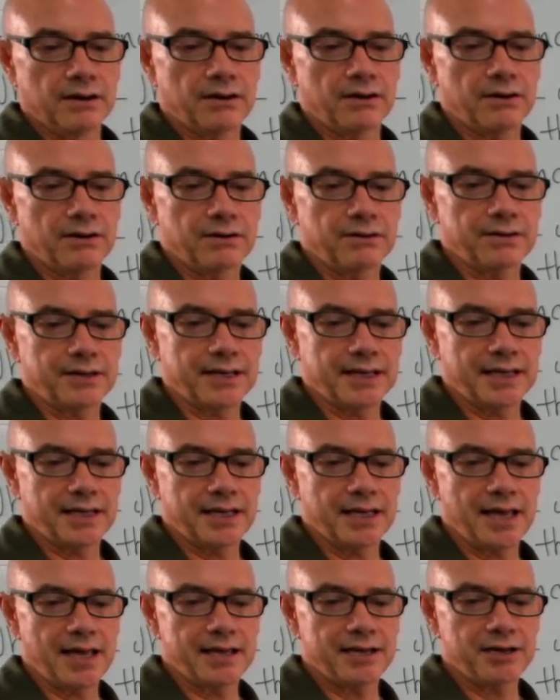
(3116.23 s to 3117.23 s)

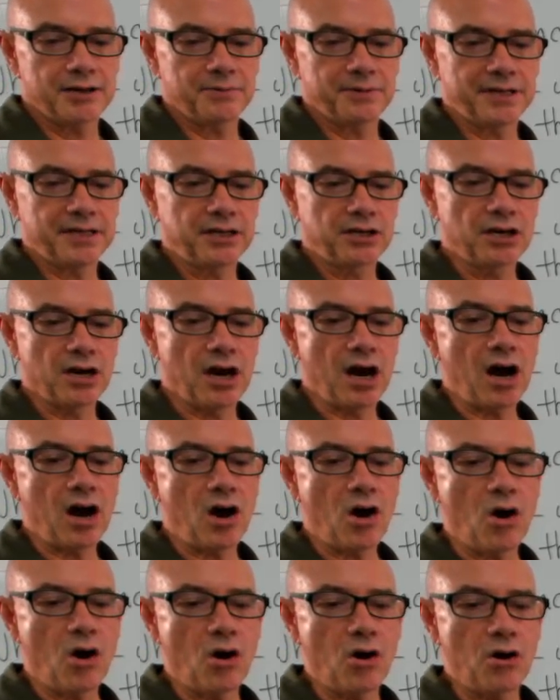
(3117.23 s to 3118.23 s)
Okay, here we
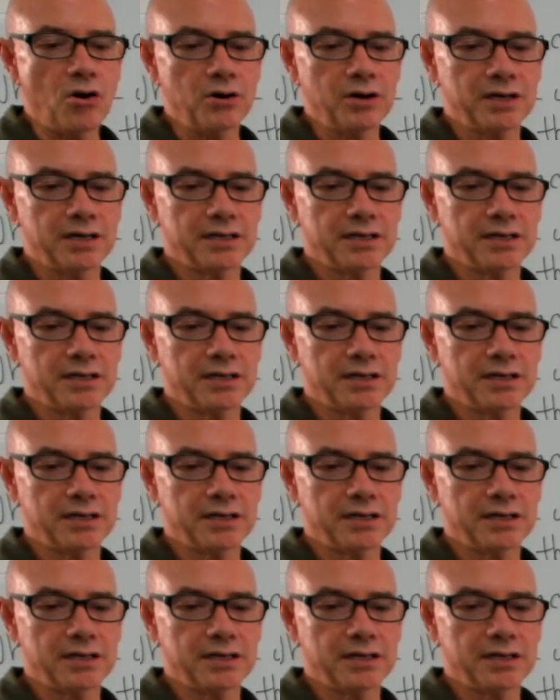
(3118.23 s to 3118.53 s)
go.